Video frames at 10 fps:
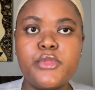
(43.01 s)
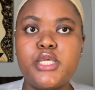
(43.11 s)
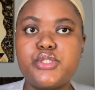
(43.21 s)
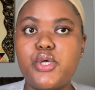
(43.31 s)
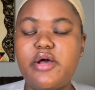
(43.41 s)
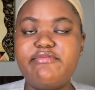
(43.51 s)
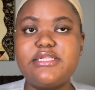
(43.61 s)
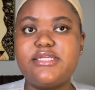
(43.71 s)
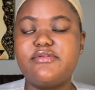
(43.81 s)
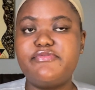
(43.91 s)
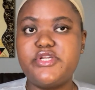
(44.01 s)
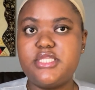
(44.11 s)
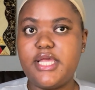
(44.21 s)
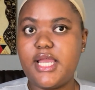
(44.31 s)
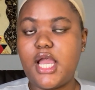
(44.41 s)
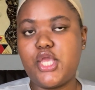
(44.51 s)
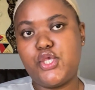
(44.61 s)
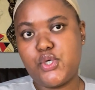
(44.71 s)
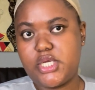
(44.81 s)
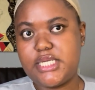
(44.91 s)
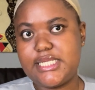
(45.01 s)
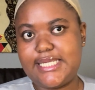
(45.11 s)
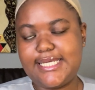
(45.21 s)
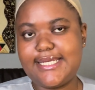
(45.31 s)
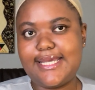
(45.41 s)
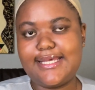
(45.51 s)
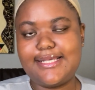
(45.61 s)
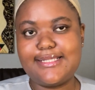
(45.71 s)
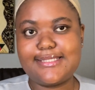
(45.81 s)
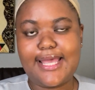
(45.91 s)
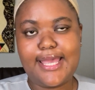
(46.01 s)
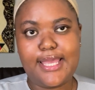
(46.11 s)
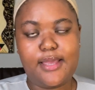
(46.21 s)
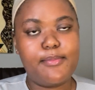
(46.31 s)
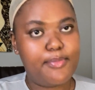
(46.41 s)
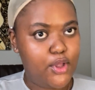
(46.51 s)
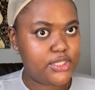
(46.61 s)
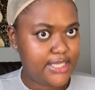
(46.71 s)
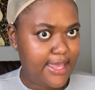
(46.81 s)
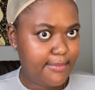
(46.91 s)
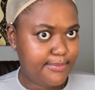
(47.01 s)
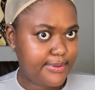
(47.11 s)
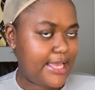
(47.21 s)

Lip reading: So obviously the first thing you're gonna need is a bald cap.